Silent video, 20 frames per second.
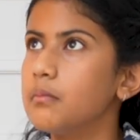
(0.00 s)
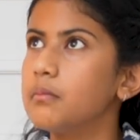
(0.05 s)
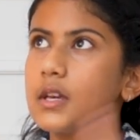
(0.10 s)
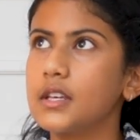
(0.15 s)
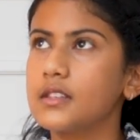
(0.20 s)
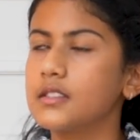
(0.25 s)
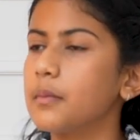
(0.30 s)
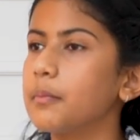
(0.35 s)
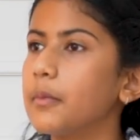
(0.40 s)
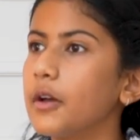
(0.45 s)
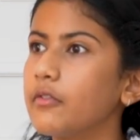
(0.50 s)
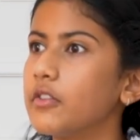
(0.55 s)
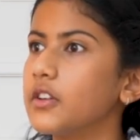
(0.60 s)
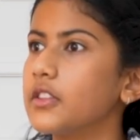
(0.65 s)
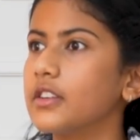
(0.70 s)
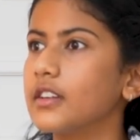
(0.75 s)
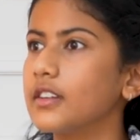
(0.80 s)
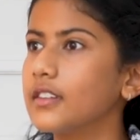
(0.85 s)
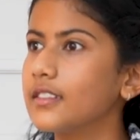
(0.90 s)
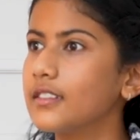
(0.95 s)
makes up
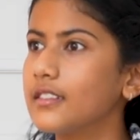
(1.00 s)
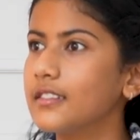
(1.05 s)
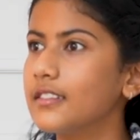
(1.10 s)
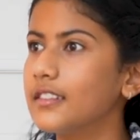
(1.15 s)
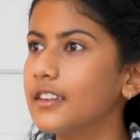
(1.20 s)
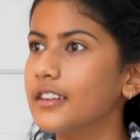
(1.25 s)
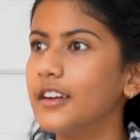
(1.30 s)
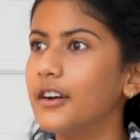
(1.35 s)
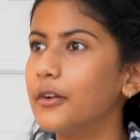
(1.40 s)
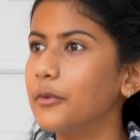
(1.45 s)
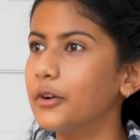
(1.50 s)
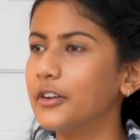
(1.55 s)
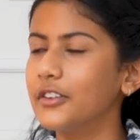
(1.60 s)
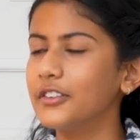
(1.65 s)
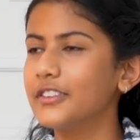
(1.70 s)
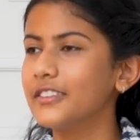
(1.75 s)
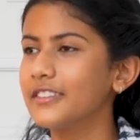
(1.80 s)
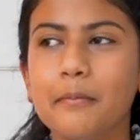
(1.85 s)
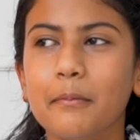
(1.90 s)
everything in our world.